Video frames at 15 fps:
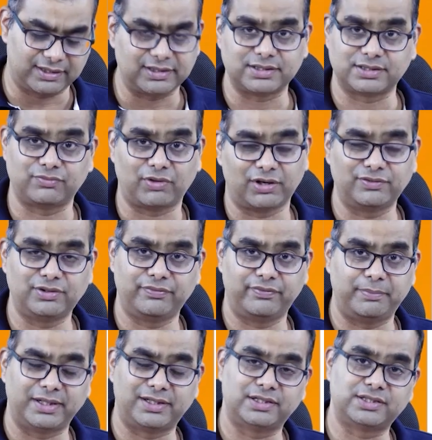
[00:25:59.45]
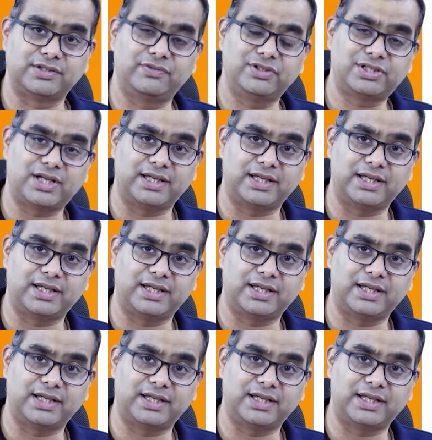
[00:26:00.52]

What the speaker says: This is one of the methods in which